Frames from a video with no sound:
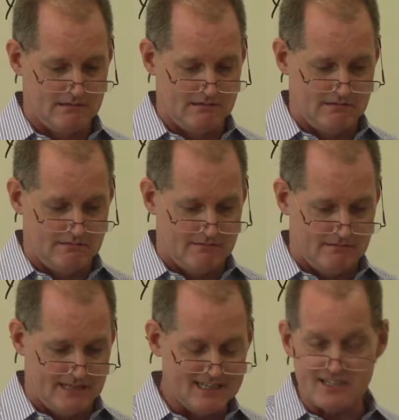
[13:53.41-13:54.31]
you.
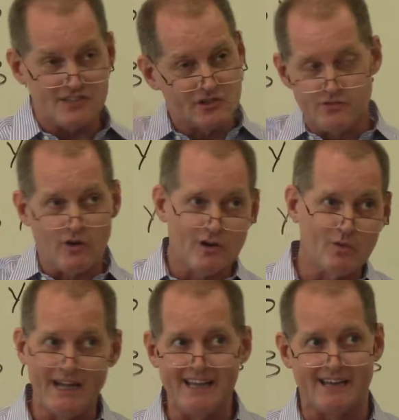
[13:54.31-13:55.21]
And it's not too far
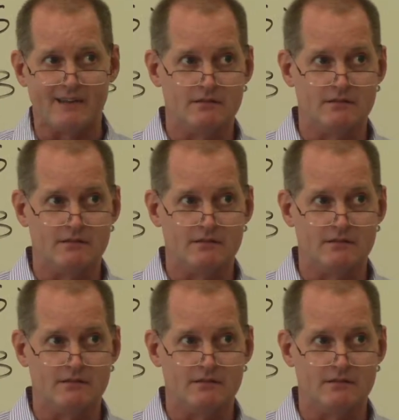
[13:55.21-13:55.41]
away.